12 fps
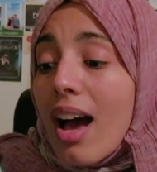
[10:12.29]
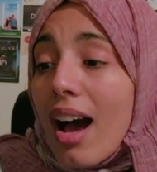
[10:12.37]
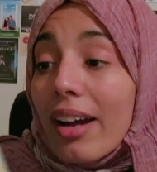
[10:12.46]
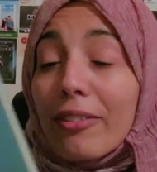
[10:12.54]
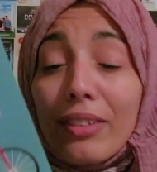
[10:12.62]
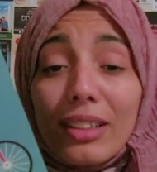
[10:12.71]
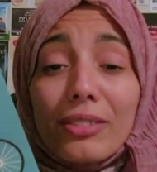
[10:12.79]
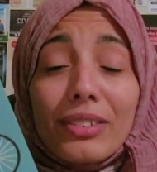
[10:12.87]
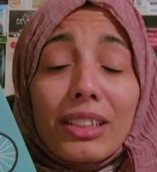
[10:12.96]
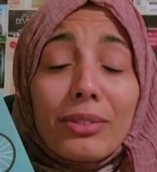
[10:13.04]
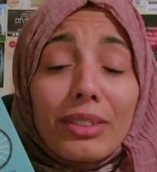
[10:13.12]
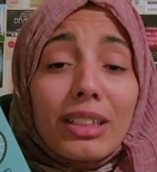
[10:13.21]
I really,
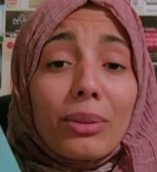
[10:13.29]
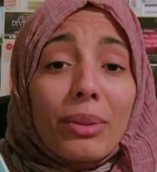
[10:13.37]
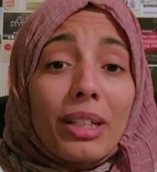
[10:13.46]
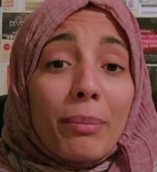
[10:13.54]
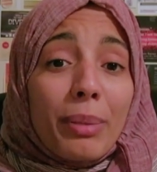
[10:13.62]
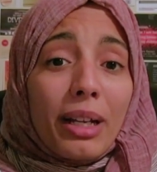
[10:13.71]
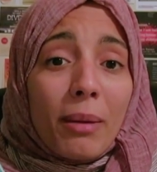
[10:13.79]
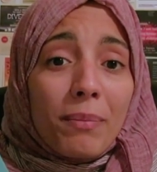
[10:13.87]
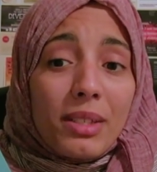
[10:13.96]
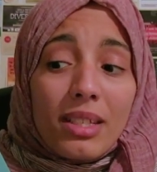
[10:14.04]
really, really want to pick up the